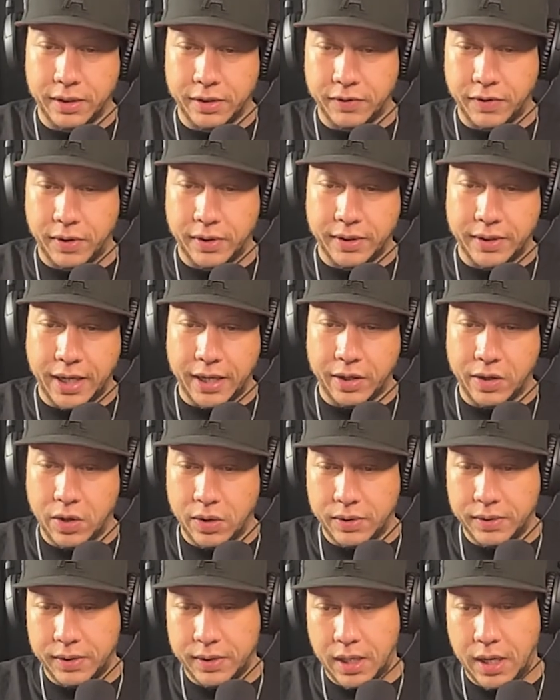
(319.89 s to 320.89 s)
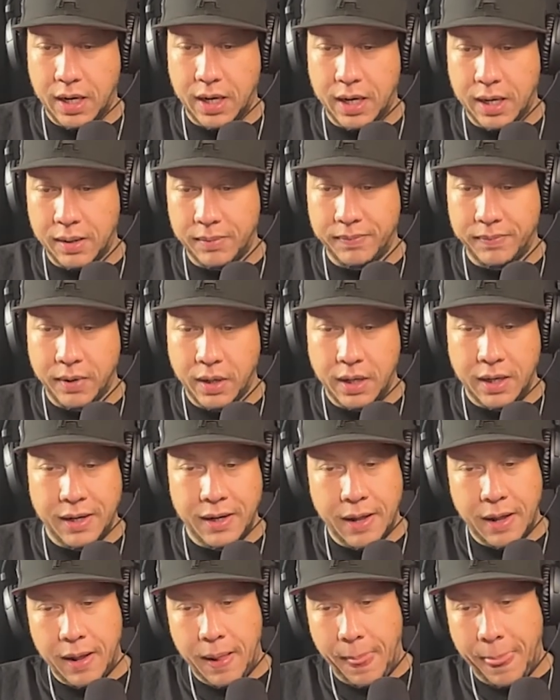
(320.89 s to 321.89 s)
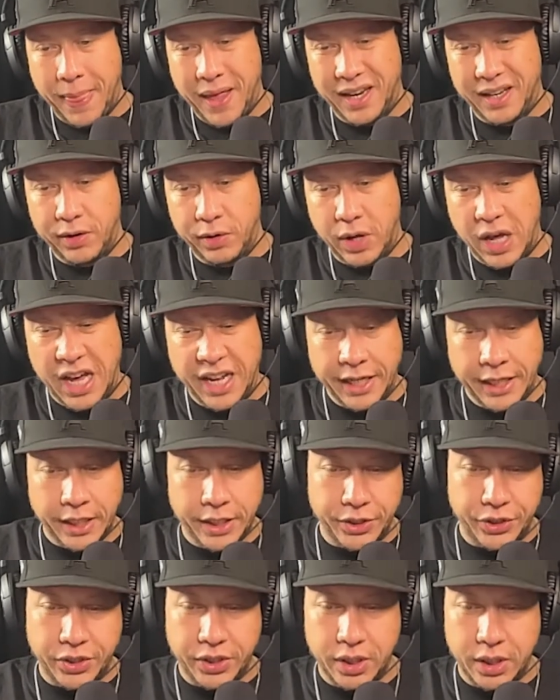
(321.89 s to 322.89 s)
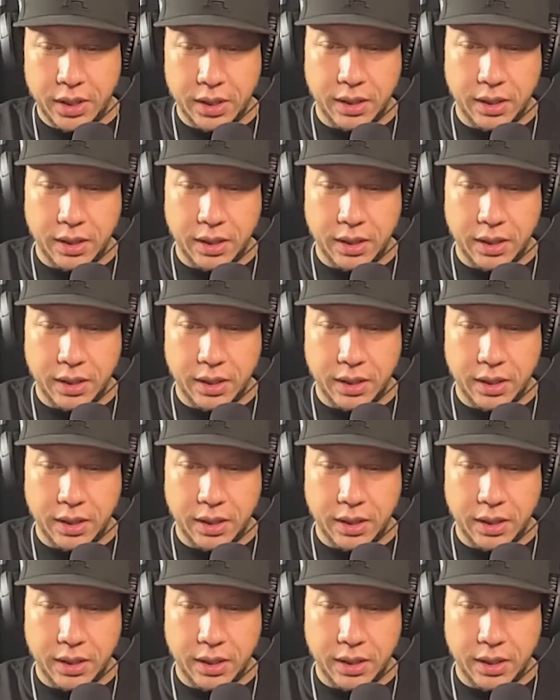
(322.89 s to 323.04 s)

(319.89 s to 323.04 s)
as far as that goes. Um, a little honeyish.